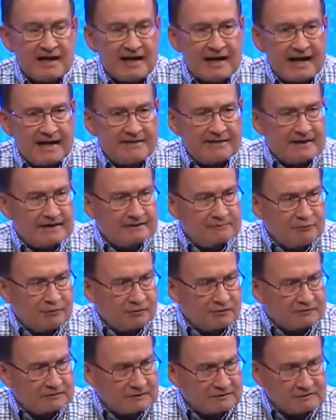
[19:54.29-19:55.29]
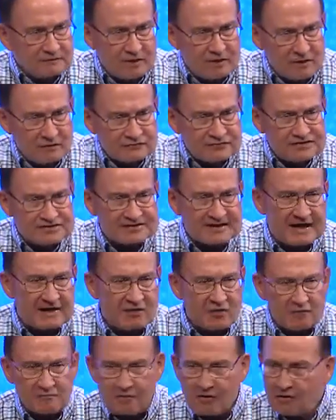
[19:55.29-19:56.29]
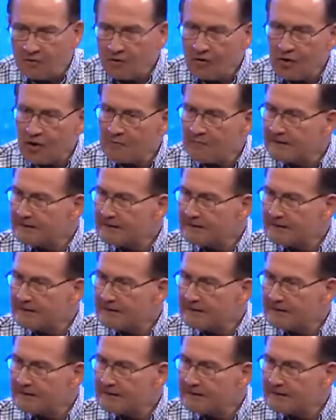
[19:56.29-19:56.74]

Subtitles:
and they put ultrasound on my arm,